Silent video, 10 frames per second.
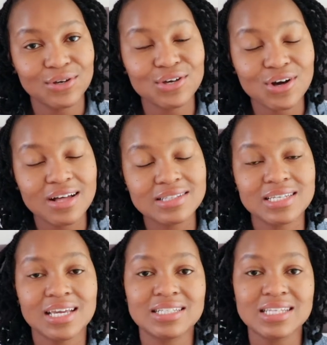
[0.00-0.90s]
your
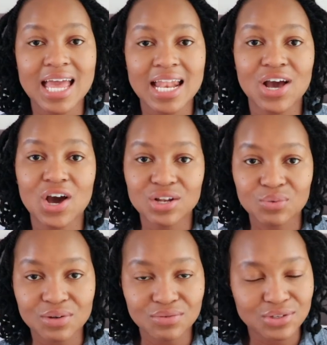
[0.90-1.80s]
content, and I can't
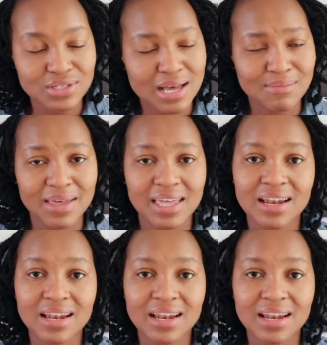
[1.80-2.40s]
wait for you to come back.